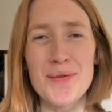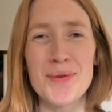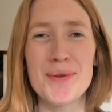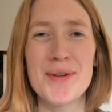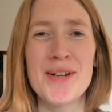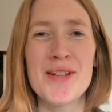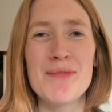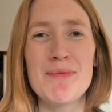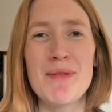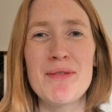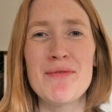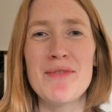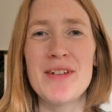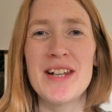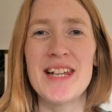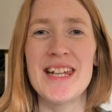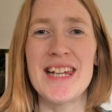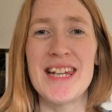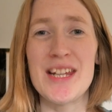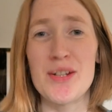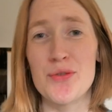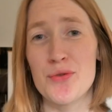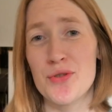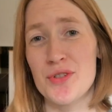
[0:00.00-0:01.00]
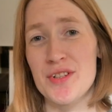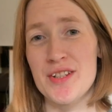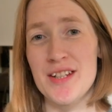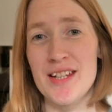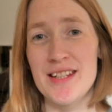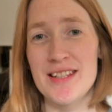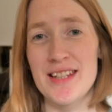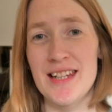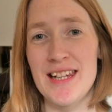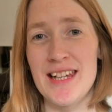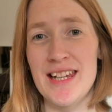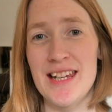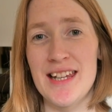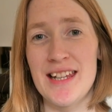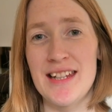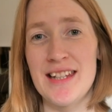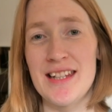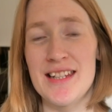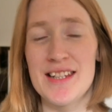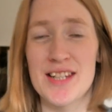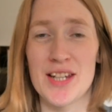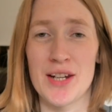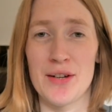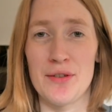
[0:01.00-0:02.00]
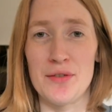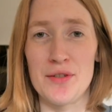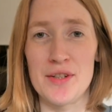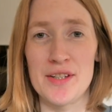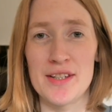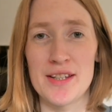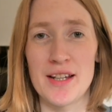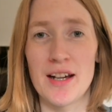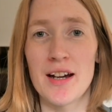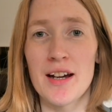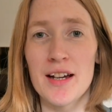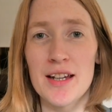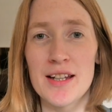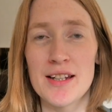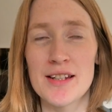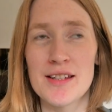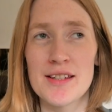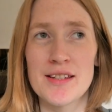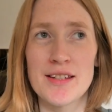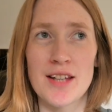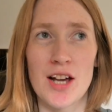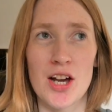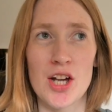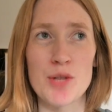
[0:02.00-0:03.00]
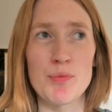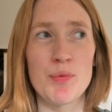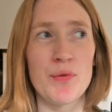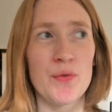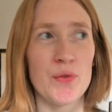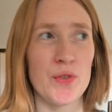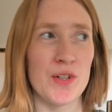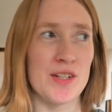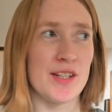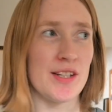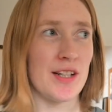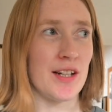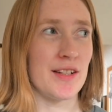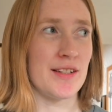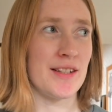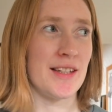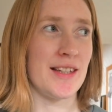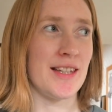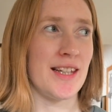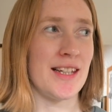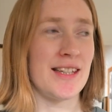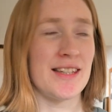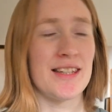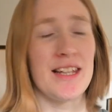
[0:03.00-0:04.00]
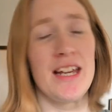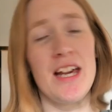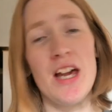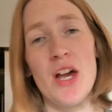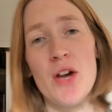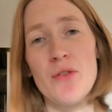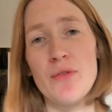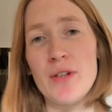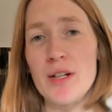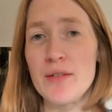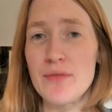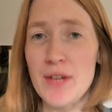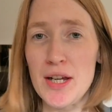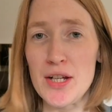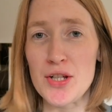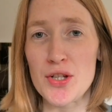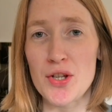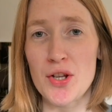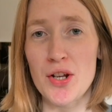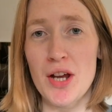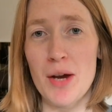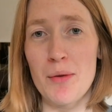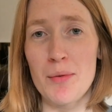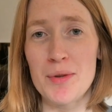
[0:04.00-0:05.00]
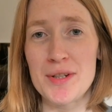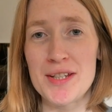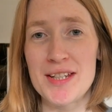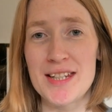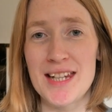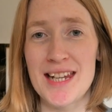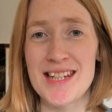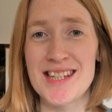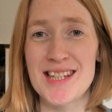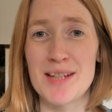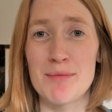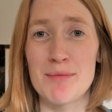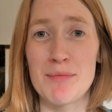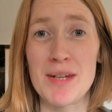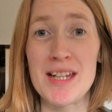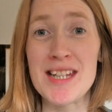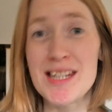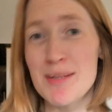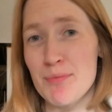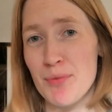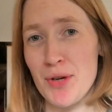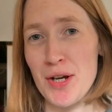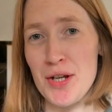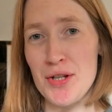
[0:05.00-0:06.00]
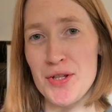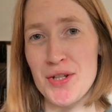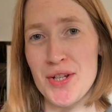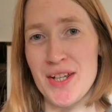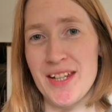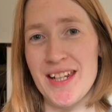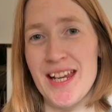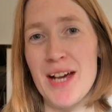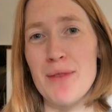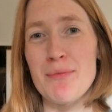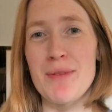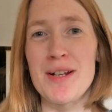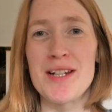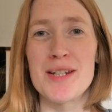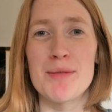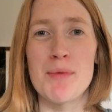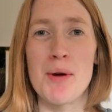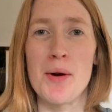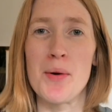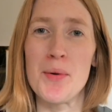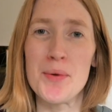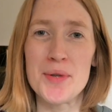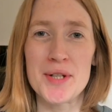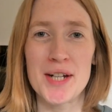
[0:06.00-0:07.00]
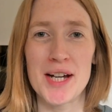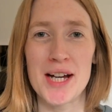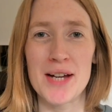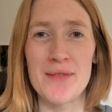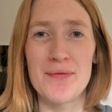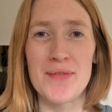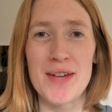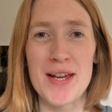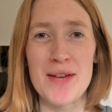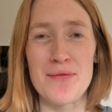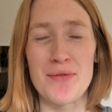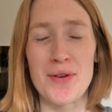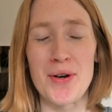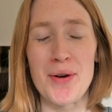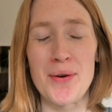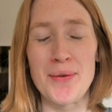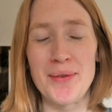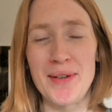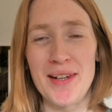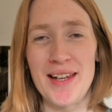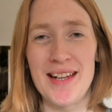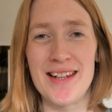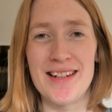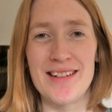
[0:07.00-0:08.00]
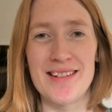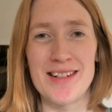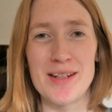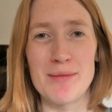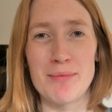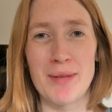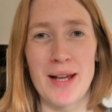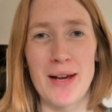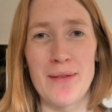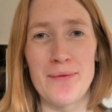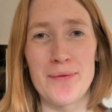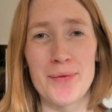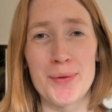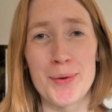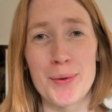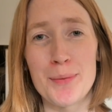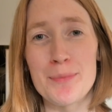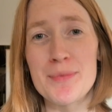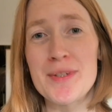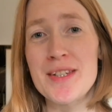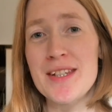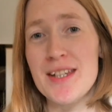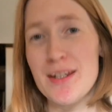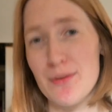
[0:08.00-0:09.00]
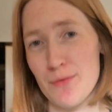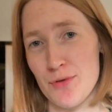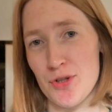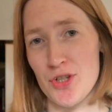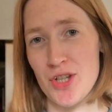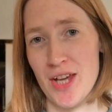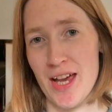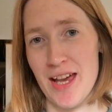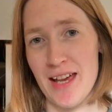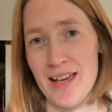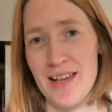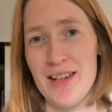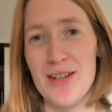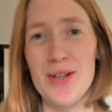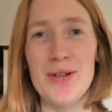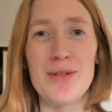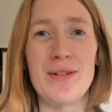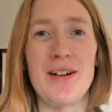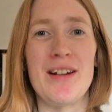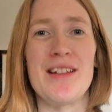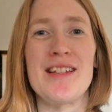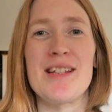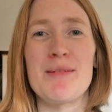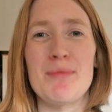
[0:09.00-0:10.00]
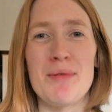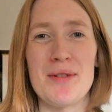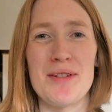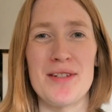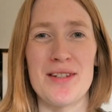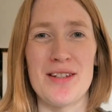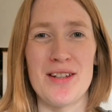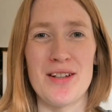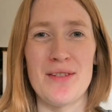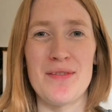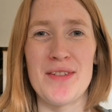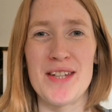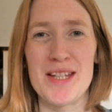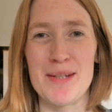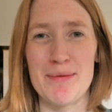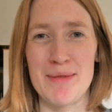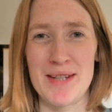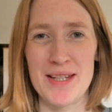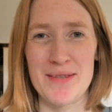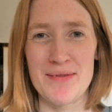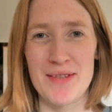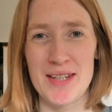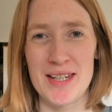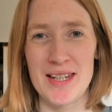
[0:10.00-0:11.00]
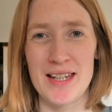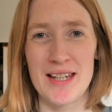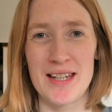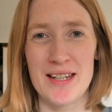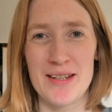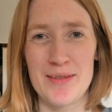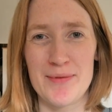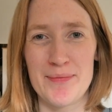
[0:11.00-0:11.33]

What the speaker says: always been really interested in interior design, so before I started this renovation I wanted to get some inspiration and went to my all-time favourite online learning platform, Skillshare, who are the sponsor of this week's video.